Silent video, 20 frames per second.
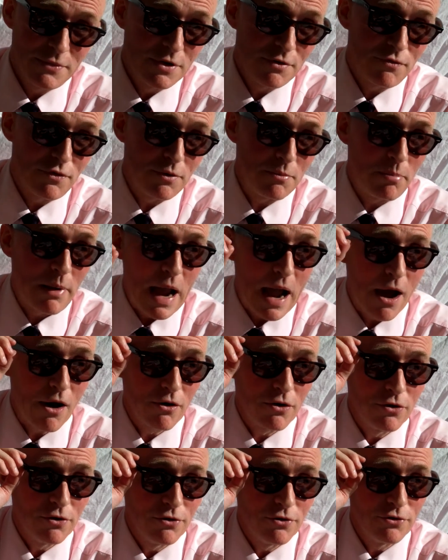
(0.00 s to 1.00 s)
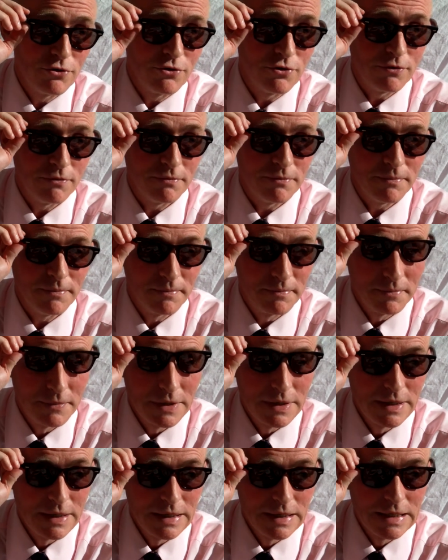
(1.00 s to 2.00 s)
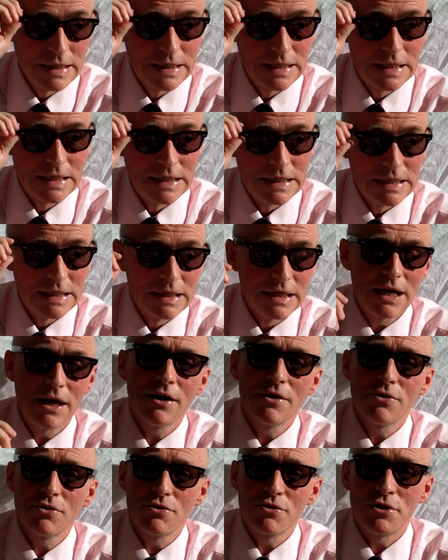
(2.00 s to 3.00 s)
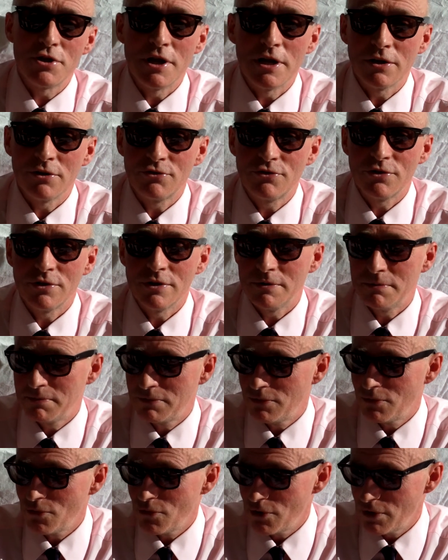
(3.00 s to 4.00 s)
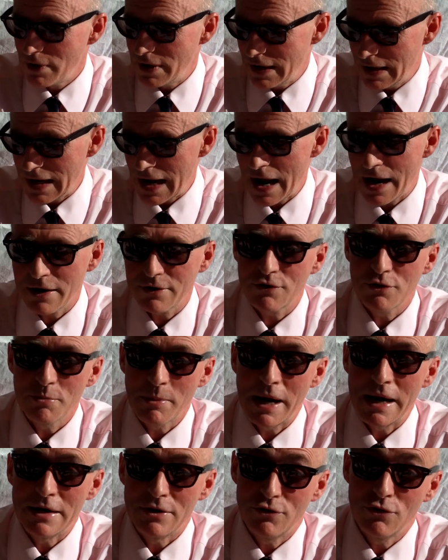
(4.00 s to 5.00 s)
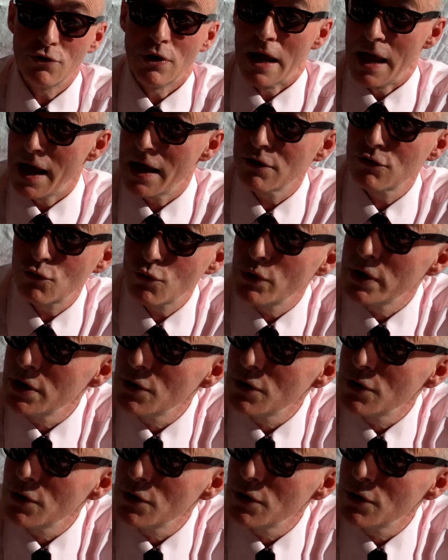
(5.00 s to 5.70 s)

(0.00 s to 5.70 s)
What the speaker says: Different powders and other things that an actor might do, as